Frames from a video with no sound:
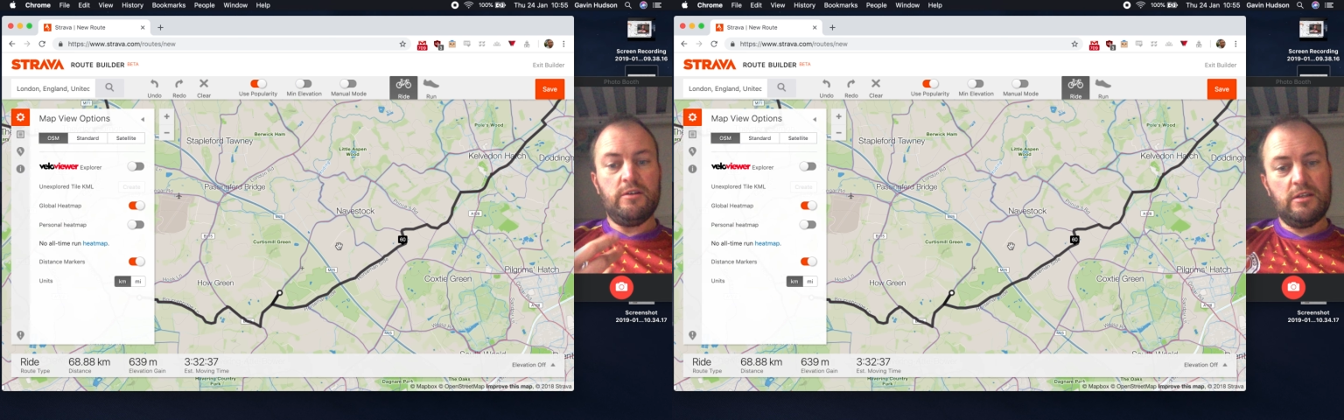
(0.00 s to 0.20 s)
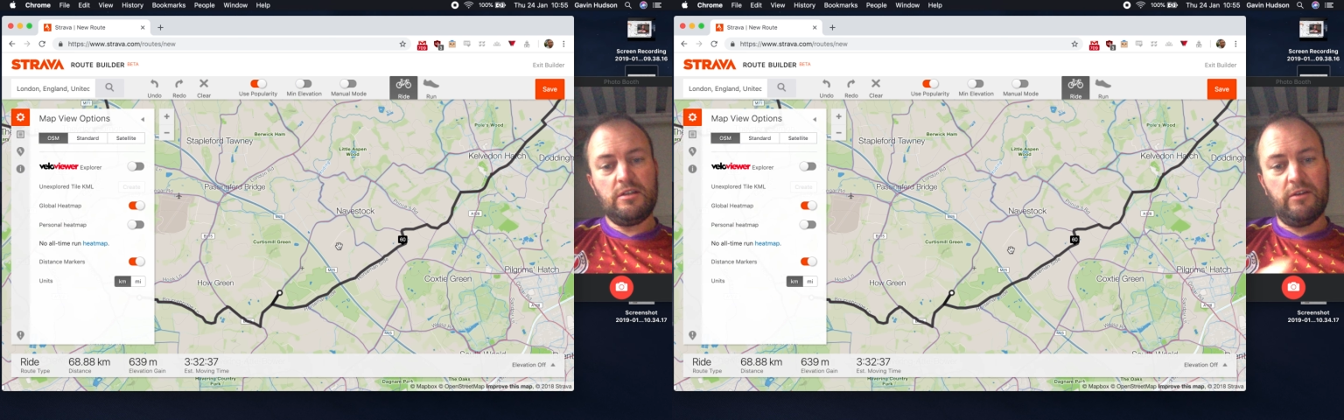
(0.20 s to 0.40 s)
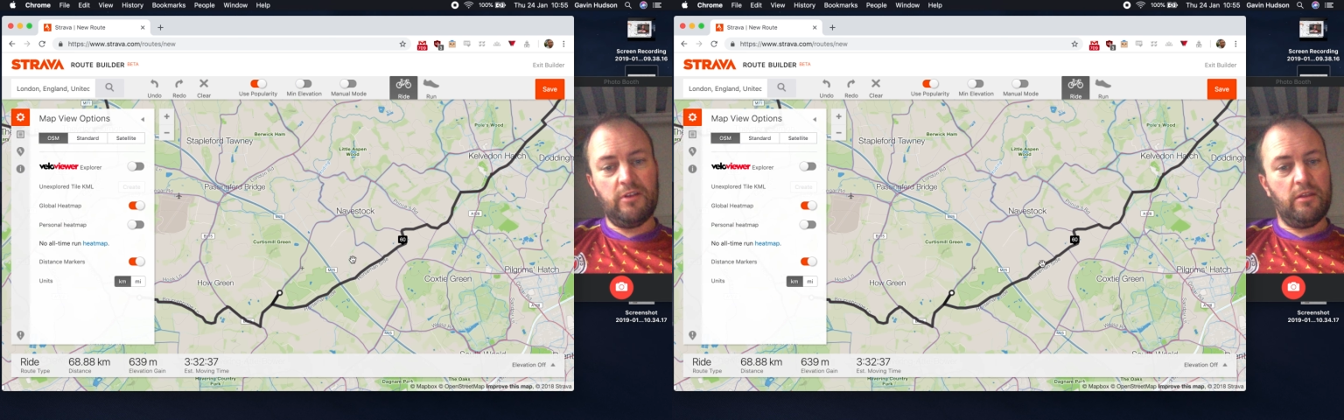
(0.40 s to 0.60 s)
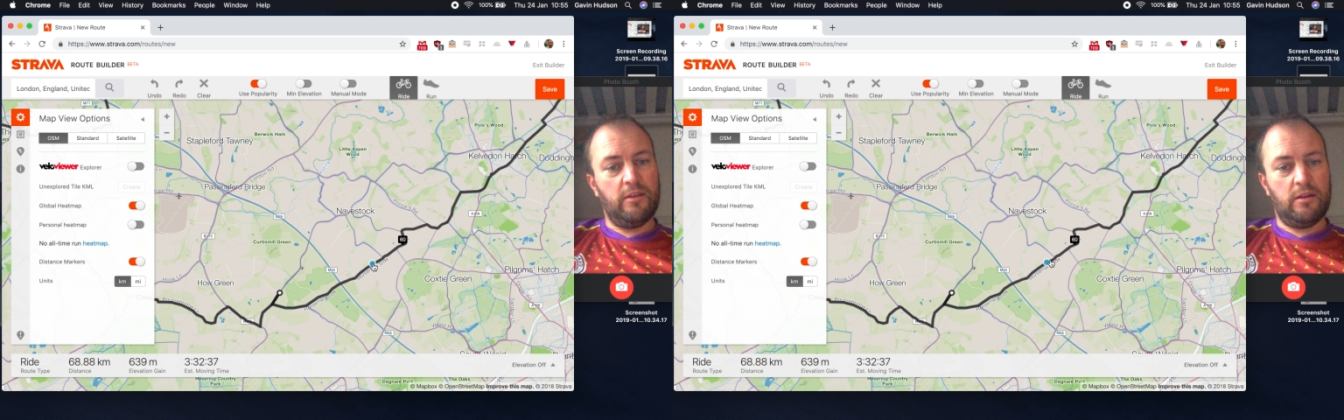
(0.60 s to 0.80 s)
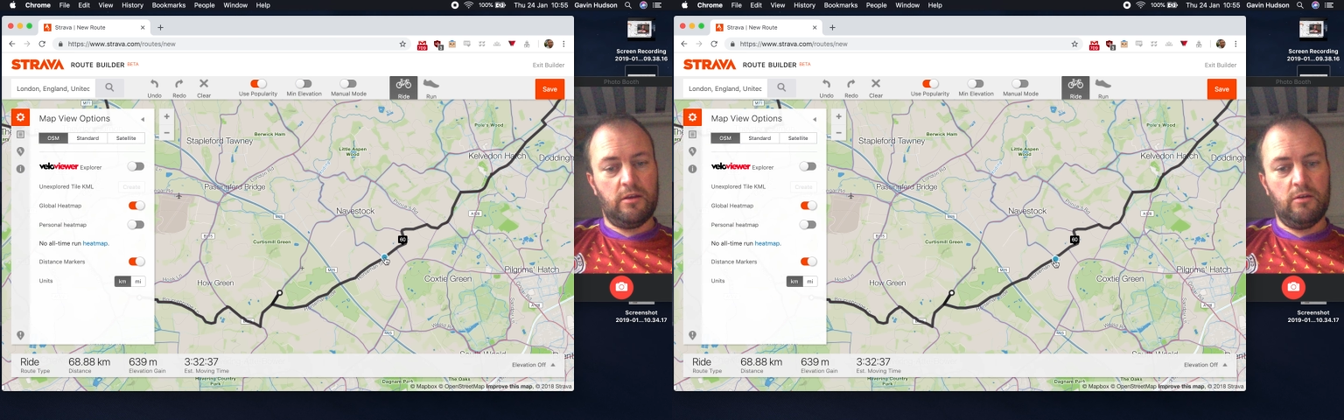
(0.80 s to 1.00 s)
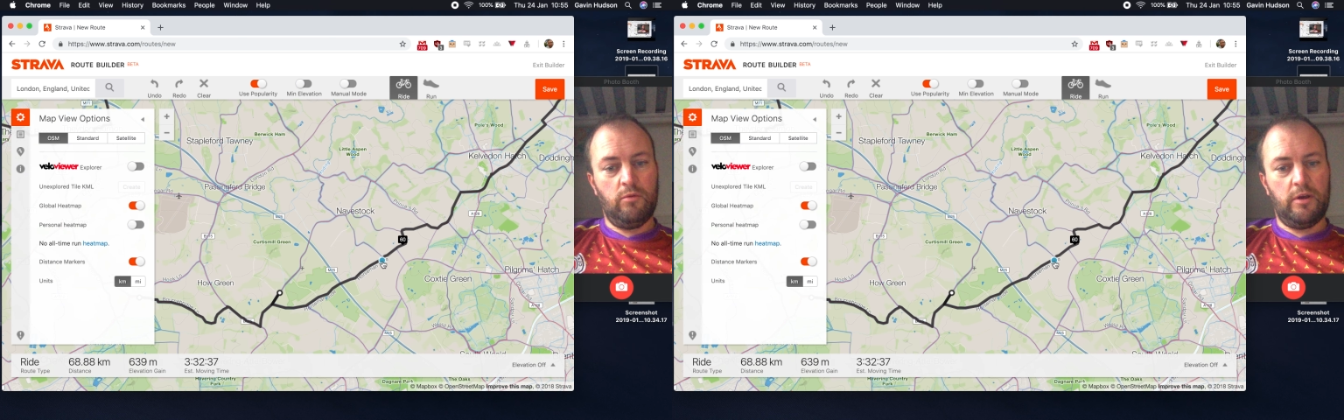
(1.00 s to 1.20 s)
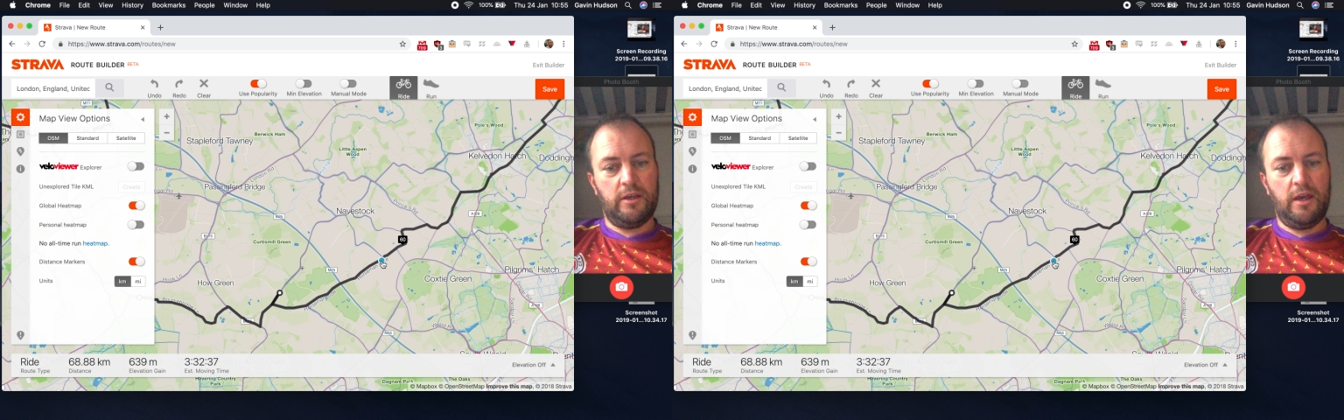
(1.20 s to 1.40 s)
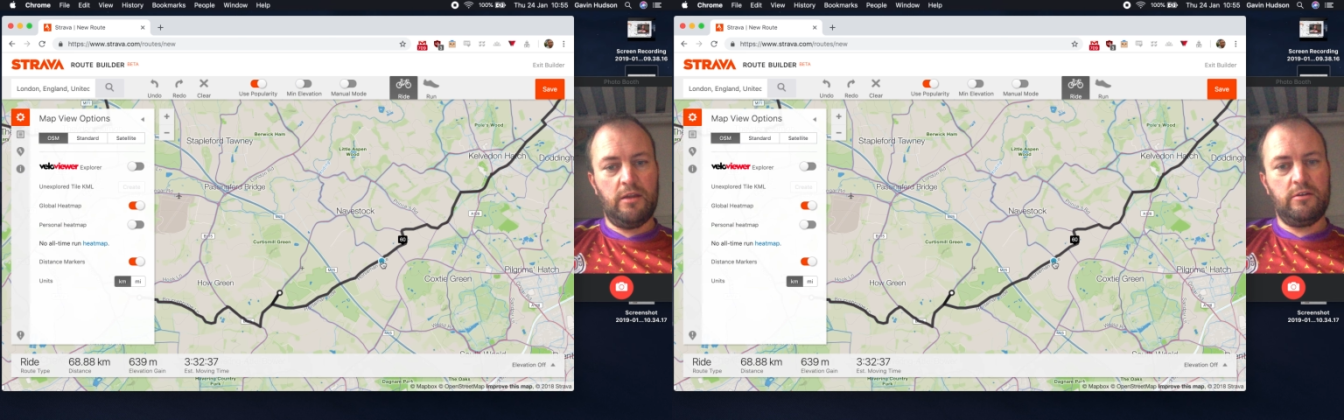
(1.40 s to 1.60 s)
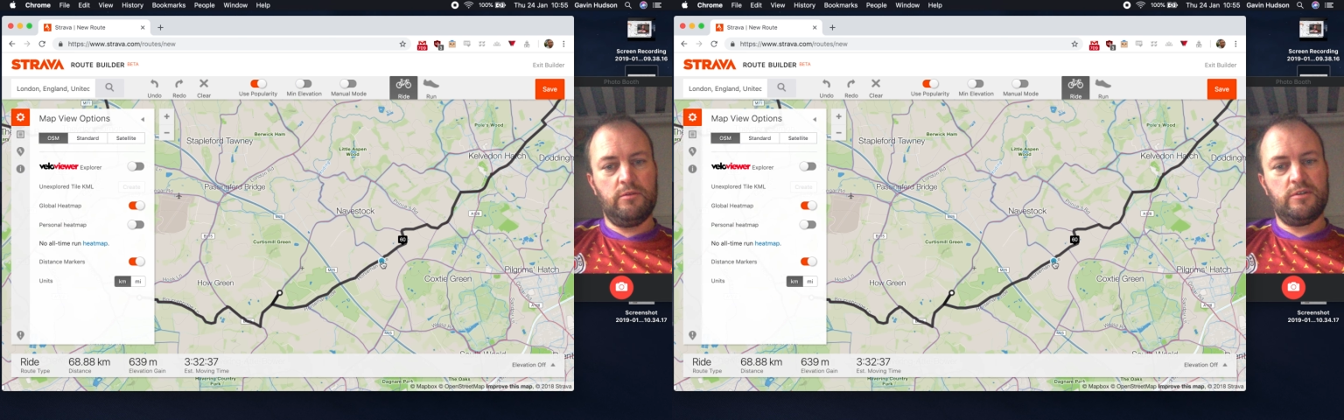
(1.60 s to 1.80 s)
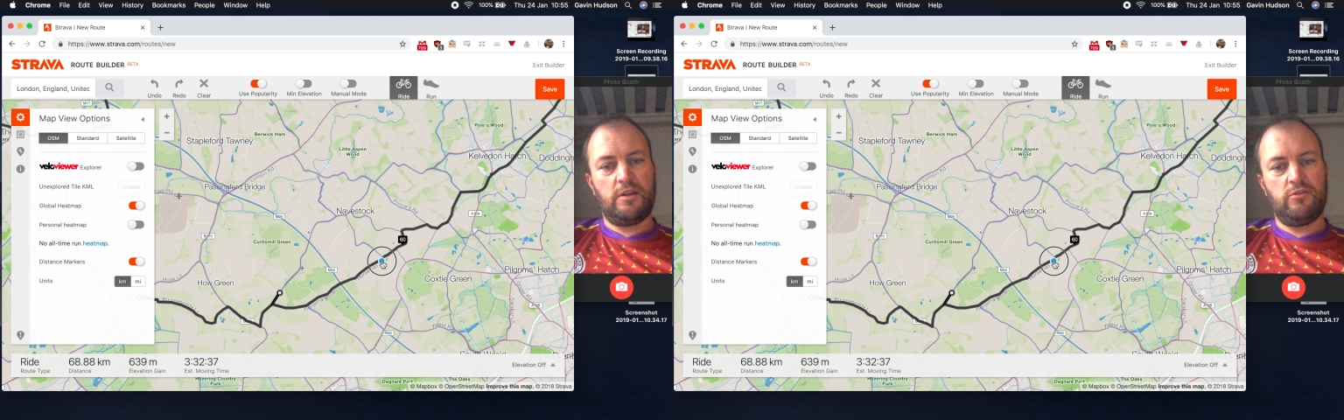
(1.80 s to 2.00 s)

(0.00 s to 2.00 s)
So let's say I've done that though, what you can do is then